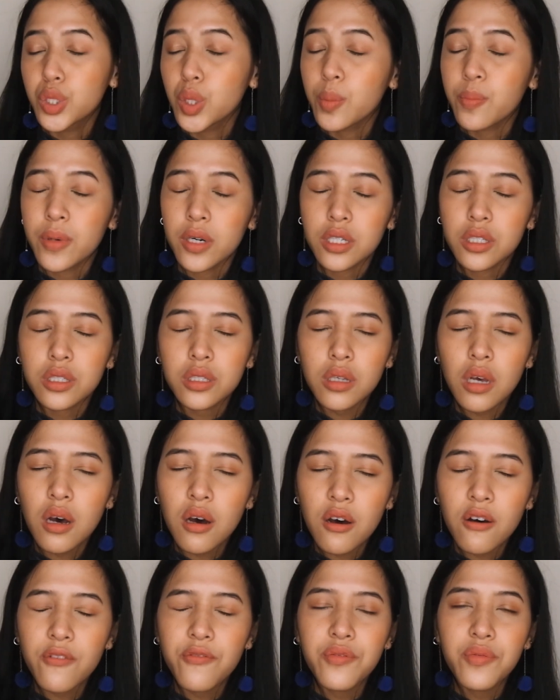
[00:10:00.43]
super
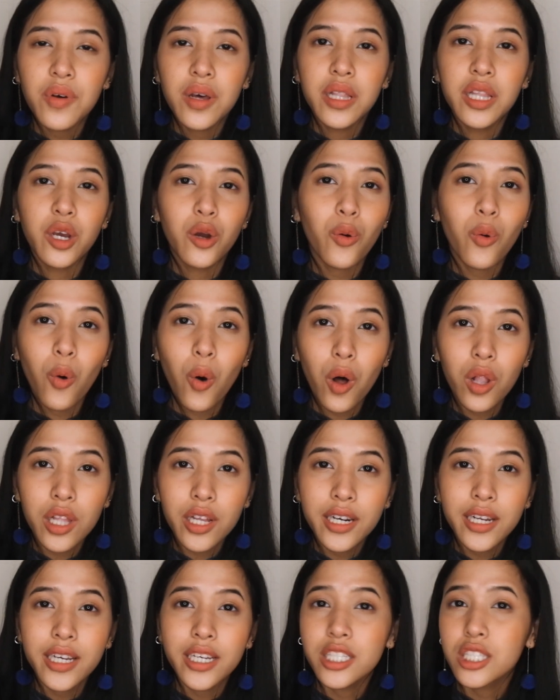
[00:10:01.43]
soft. The
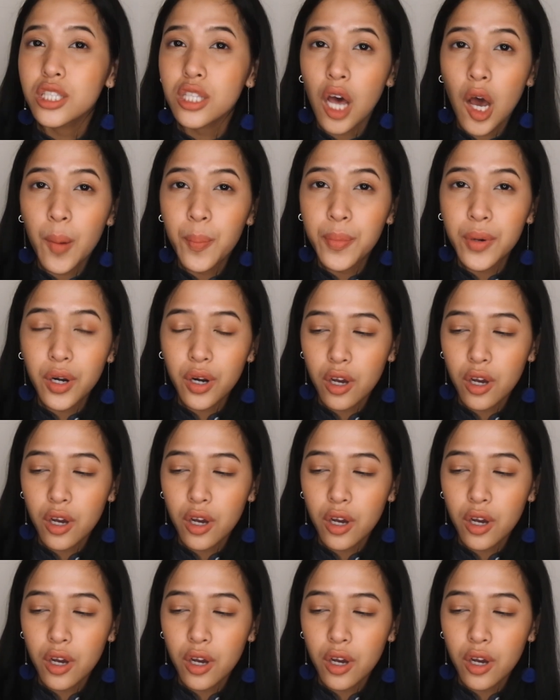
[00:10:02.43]
quality is top